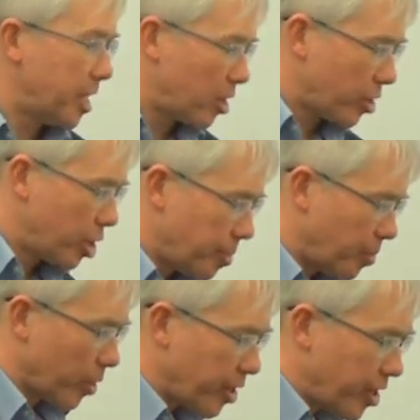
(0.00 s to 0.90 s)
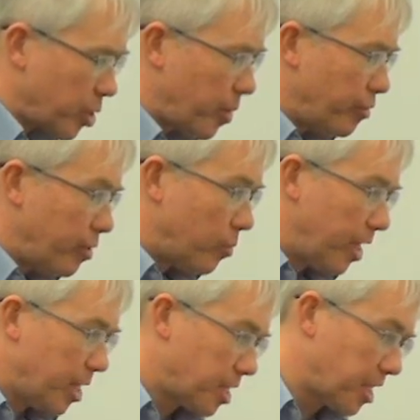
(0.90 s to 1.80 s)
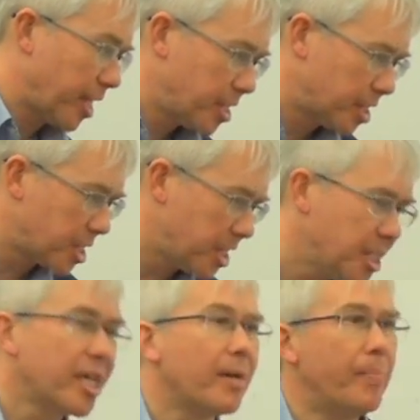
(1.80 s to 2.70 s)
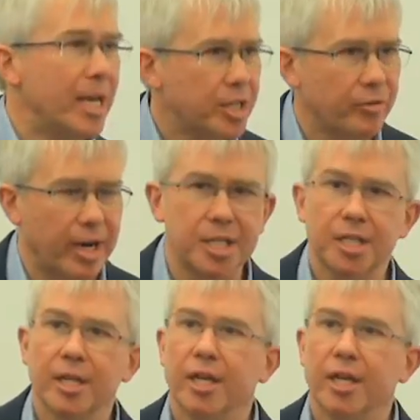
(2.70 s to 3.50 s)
technology, but one of the things we as scientists need to get better at